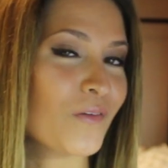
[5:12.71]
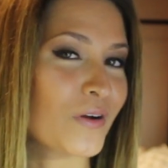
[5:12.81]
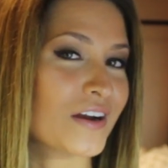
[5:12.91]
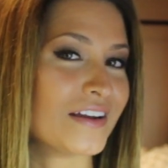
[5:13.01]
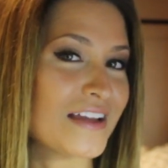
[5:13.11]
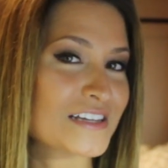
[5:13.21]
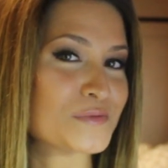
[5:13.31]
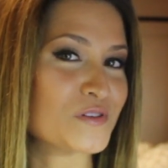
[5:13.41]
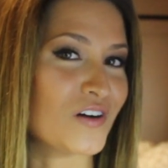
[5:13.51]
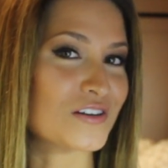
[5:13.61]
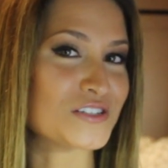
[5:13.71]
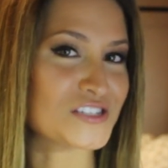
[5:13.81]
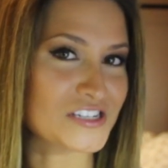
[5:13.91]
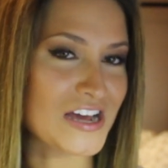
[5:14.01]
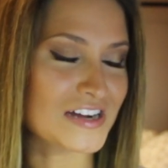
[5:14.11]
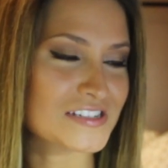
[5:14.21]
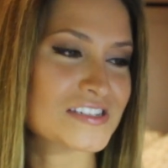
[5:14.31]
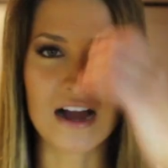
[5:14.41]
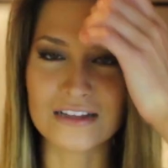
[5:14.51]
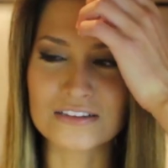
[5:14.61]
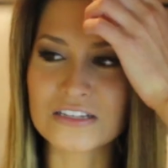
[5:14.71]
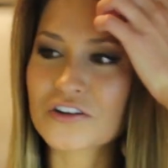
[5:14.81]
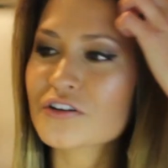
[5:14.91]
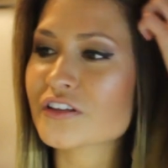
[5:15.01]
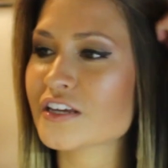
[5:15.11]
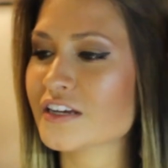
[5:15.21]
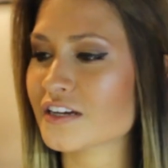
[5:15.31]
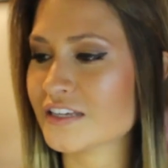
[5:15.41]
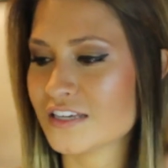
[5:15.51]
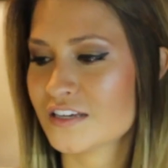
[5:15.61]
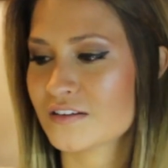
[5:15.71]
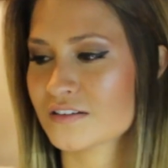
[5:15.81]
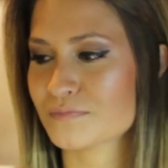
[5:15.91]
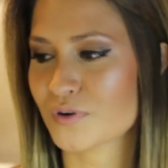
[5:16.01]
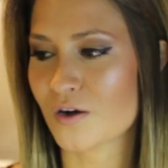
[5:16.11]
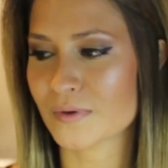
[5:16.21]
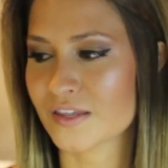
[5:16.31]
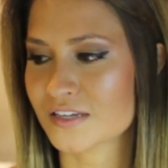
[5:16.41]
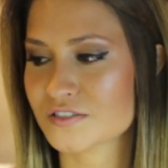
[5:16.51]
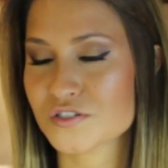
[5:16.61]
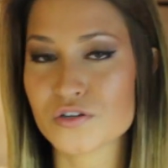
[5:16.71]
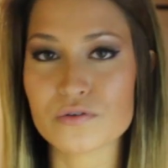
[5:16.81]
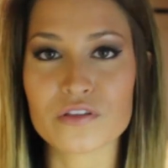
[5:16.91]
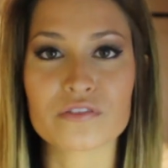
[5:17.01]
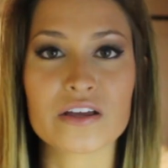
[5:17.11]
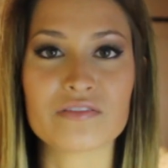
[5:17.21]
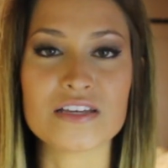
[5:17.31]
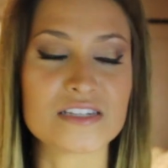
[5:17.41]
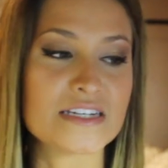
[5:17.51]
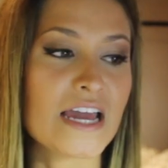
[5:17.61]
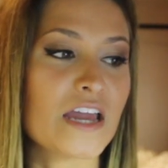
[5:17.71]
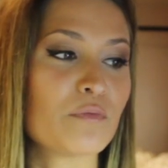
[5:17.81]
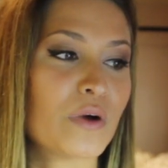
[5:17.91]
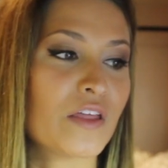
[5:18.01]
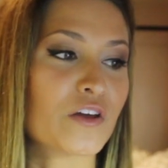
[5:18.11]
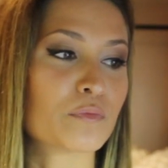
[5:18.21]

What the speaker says: We're gonna next move on to snacks. I literally eat probably like 2 or 3 of these a day, but